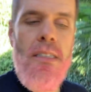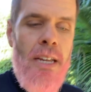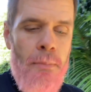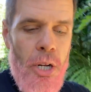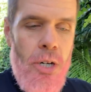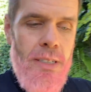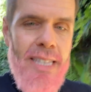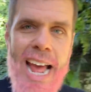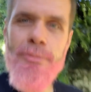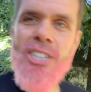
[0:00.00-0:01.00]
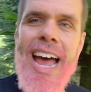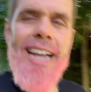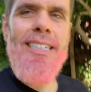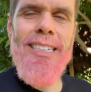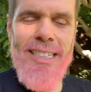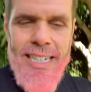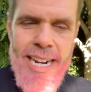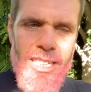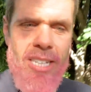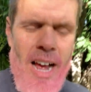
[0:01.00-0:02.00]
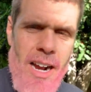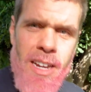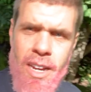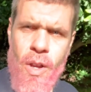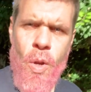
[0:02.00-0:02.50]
Tumblr, Snapchat, TikTok,